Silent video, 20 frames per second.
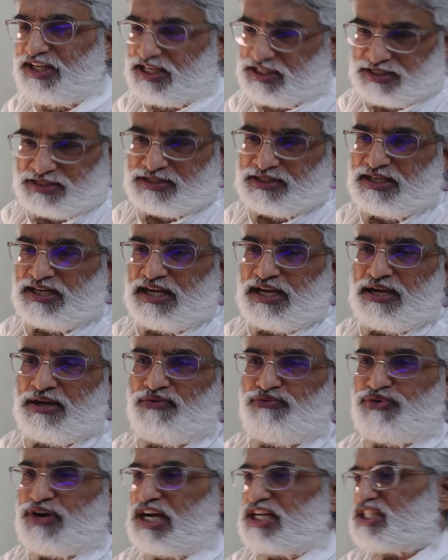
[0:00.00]
yes,
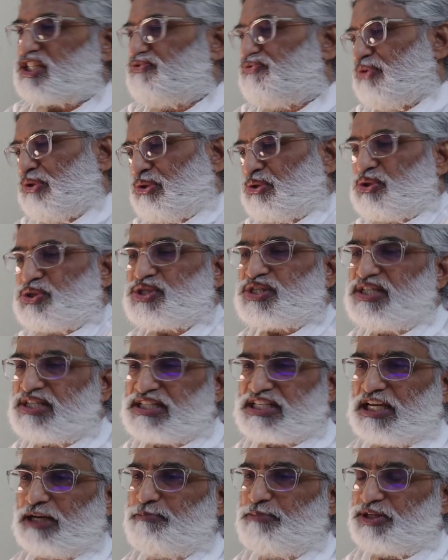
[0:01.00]
fast few
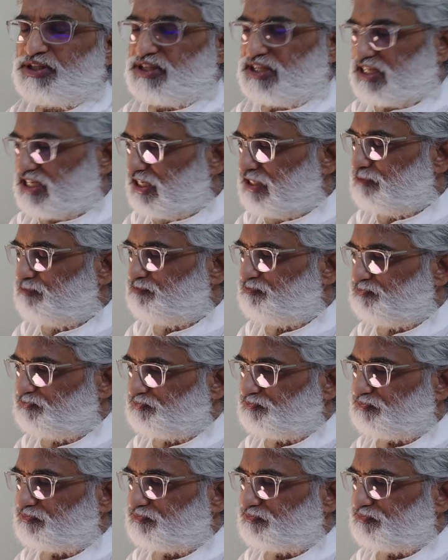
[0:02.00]
questions can be taken.